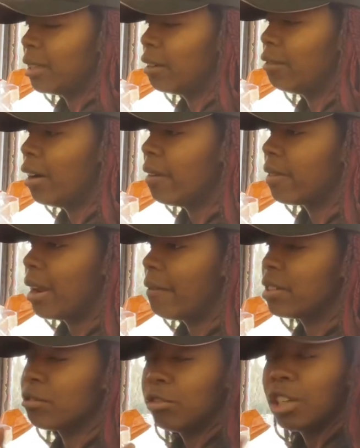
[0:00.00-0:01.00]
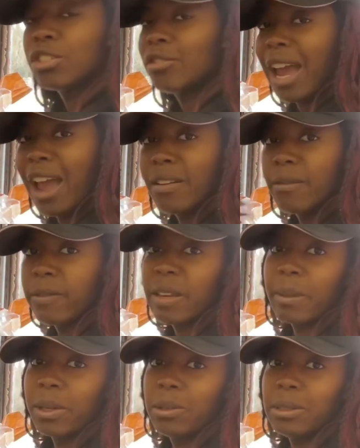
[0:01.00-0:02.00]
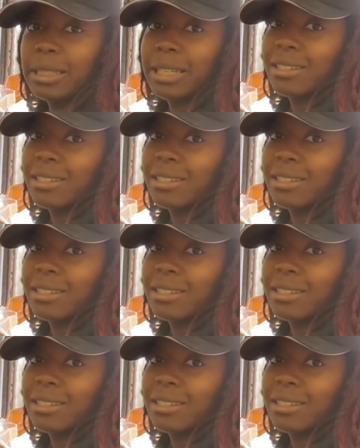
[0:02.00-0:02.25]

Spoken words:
So rather than having to rush around and feed my horses